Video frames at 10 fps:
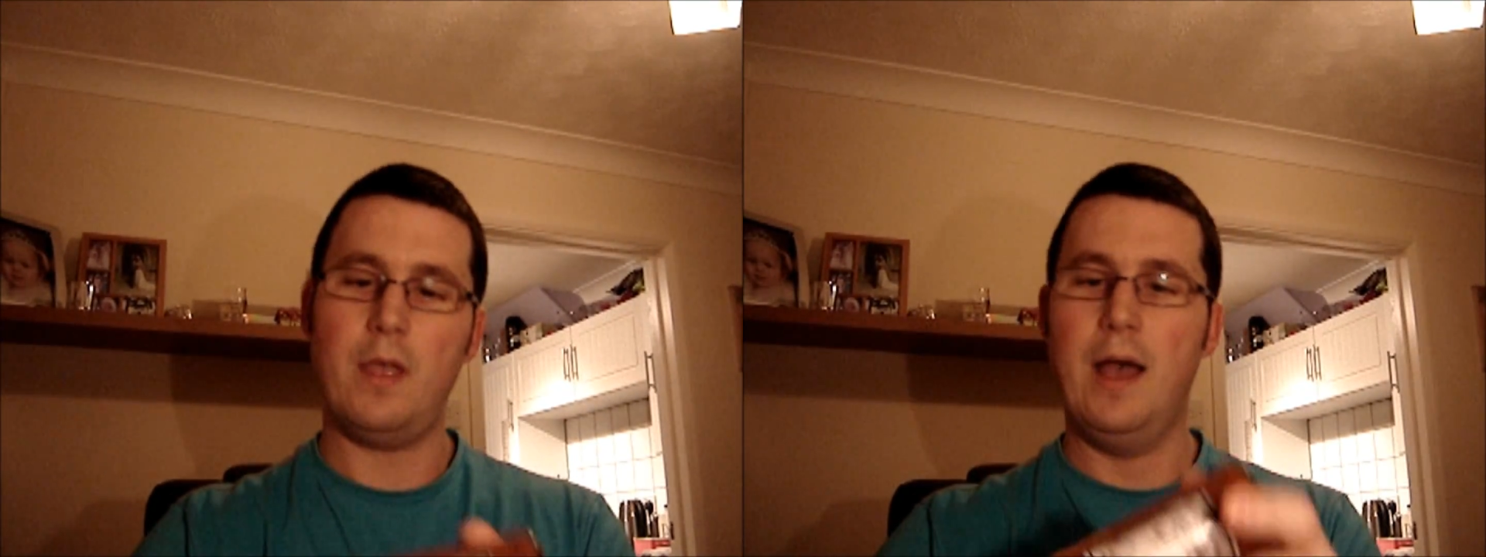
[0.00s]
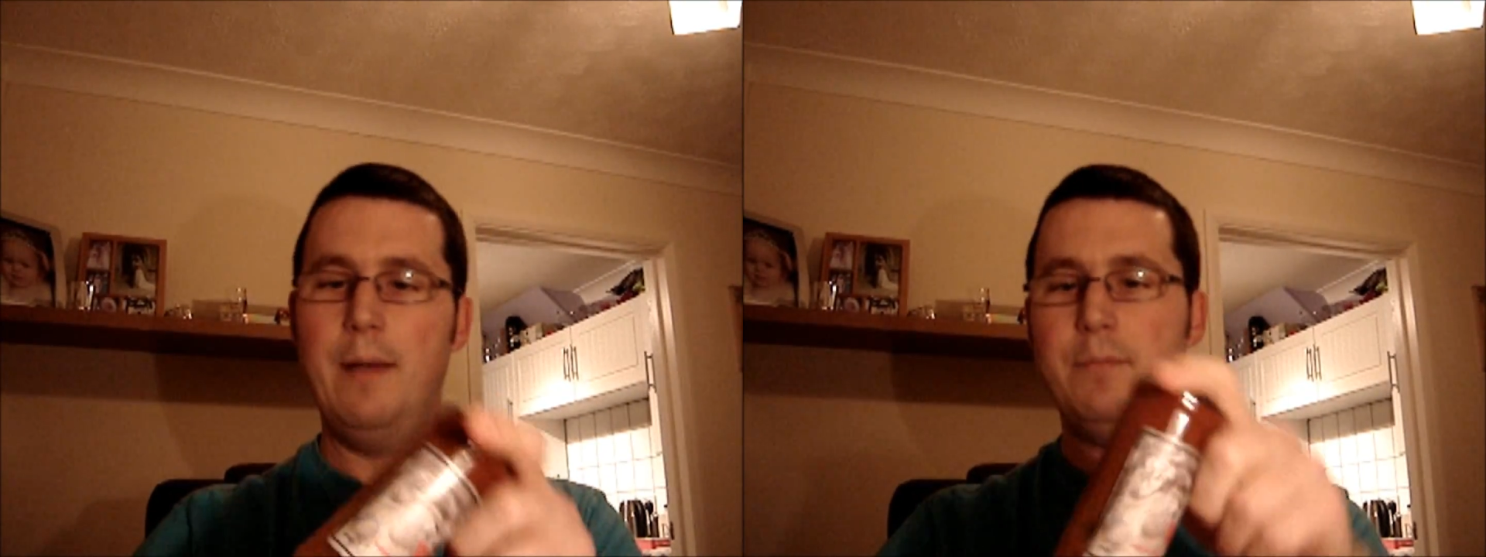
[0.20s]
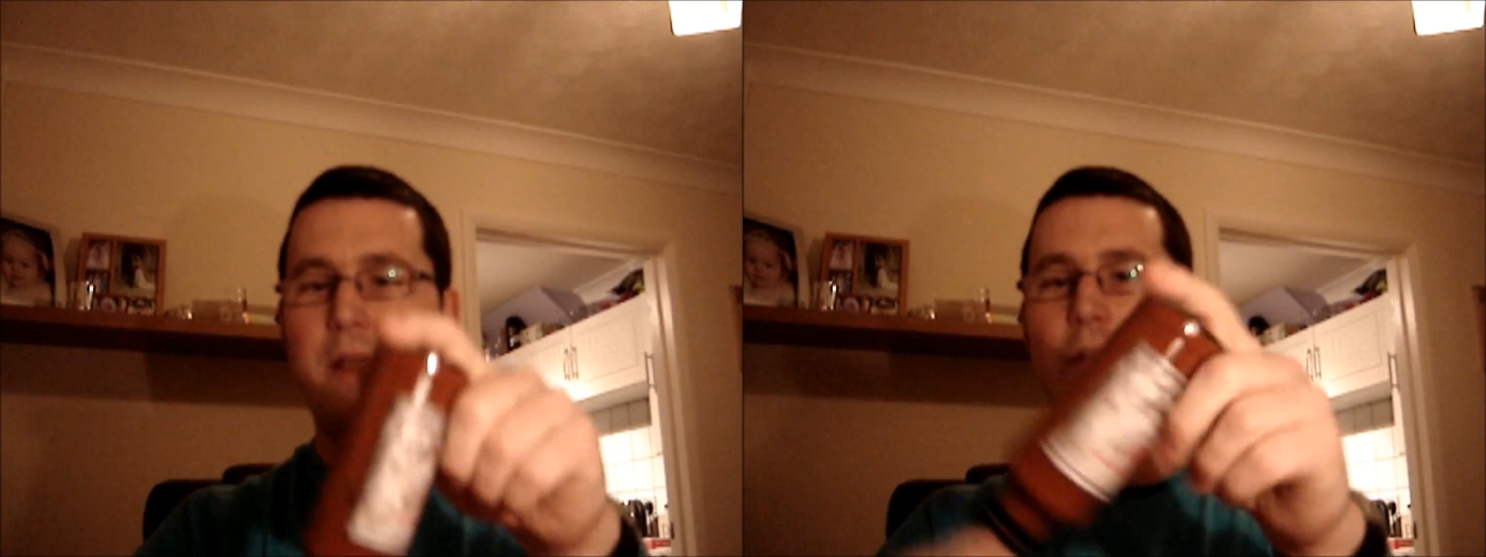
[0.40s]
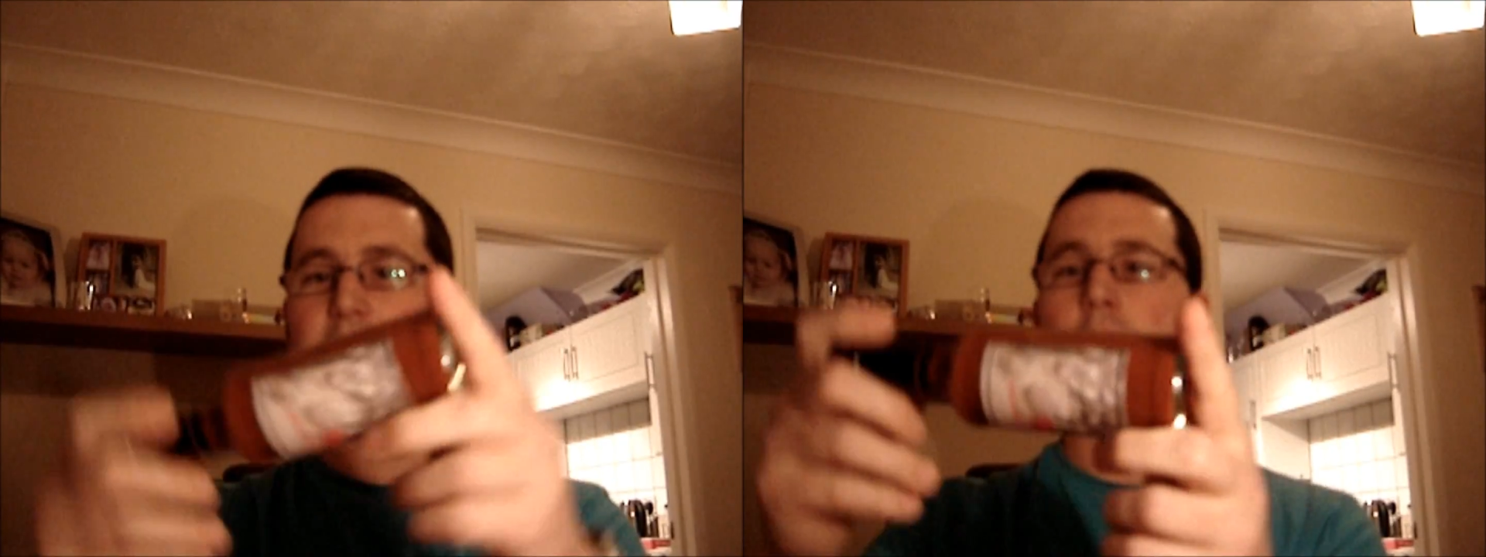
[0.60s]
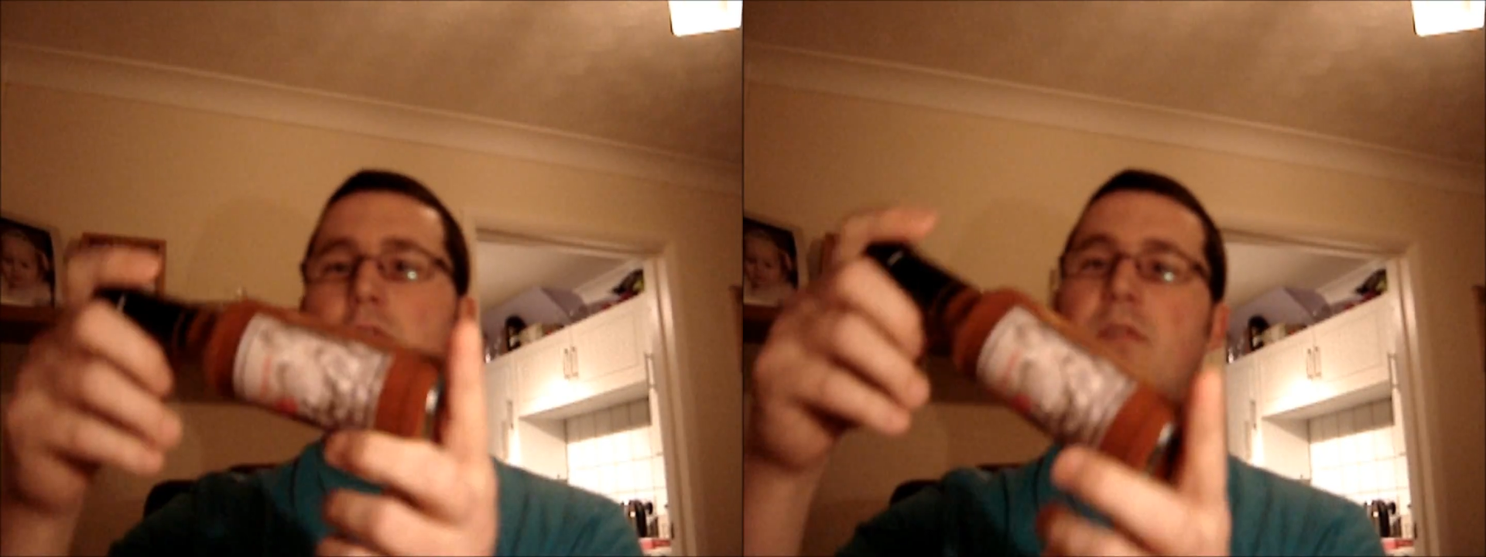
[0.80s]
Now
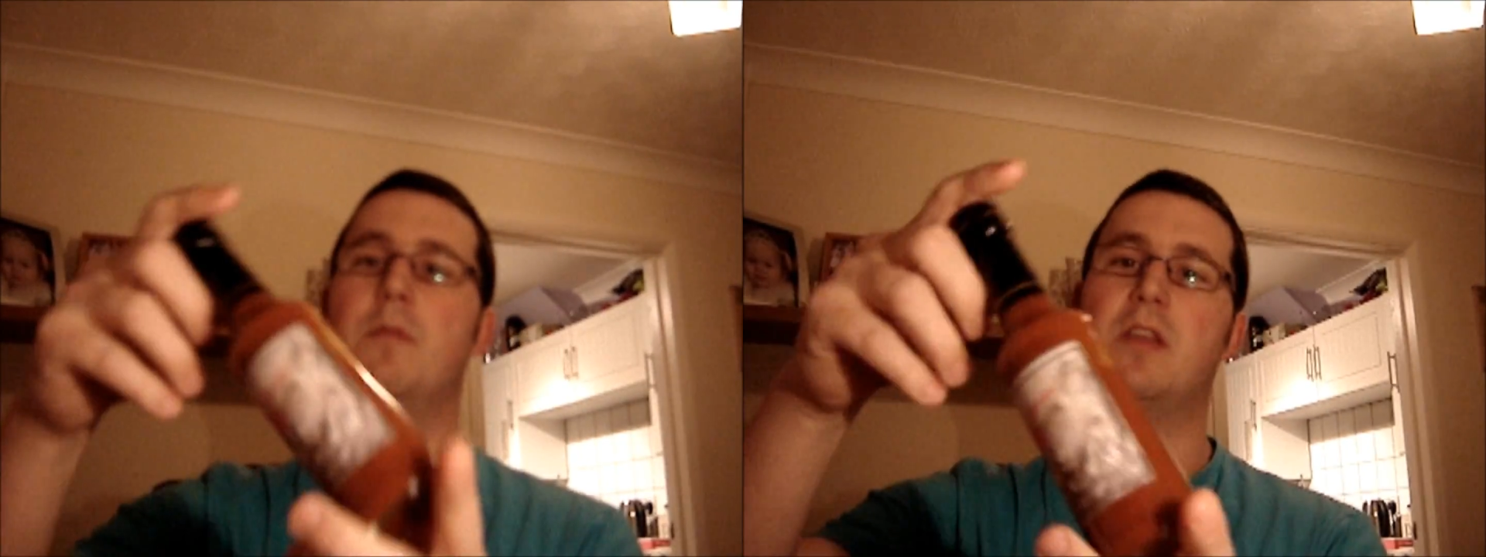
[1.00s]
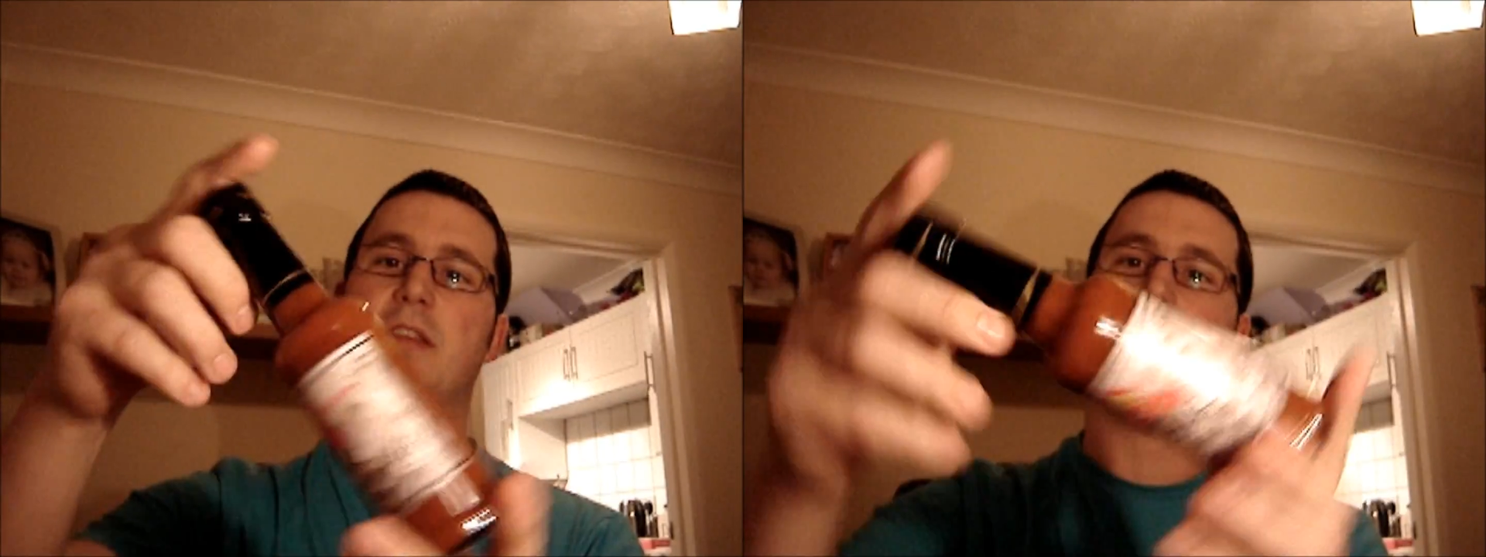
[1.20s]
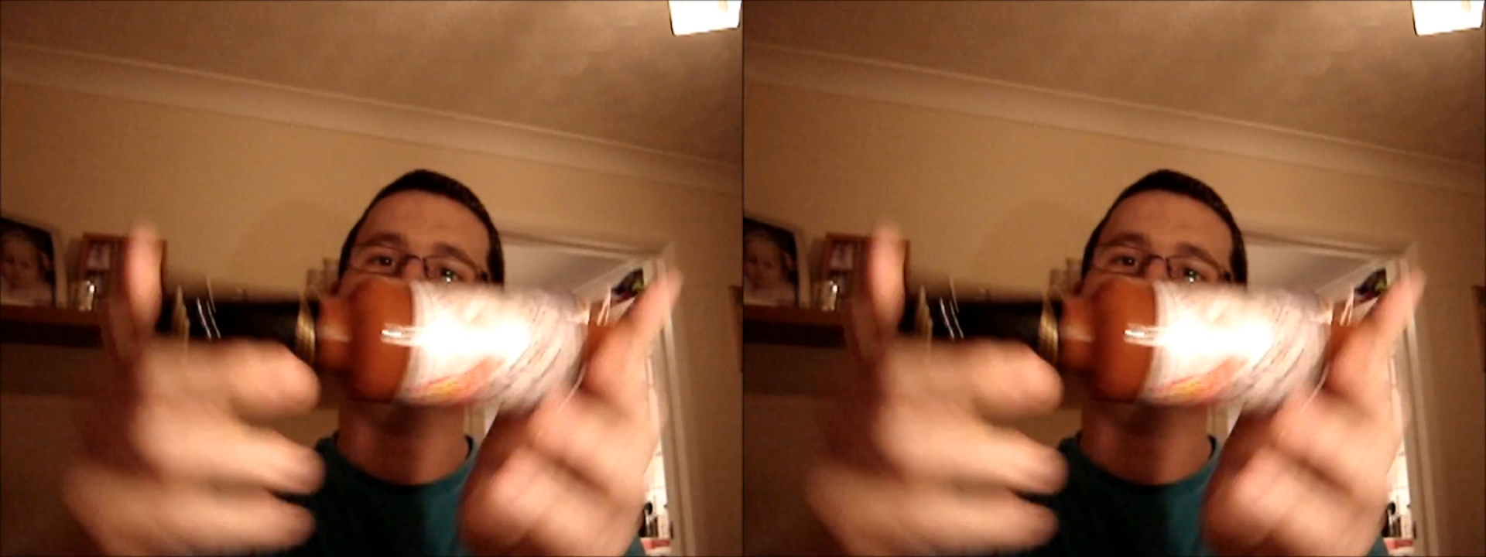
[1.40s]
it's an awesome looking